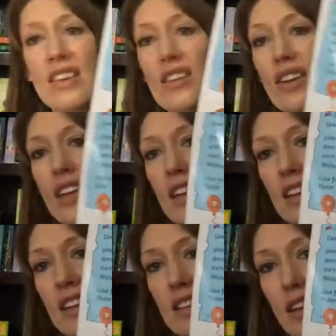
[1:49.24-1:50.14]
you
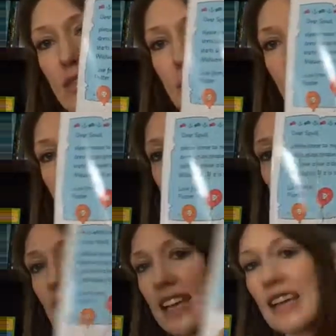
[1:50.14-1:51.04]
can start from the
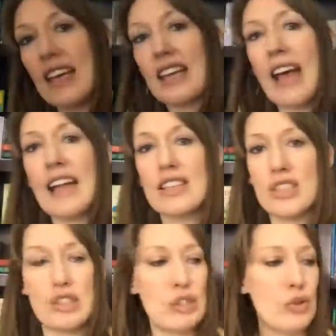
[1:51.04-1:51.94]
basics, and it
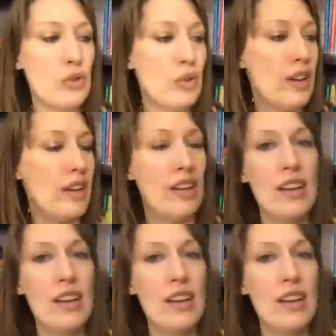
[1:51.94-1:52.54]
adds to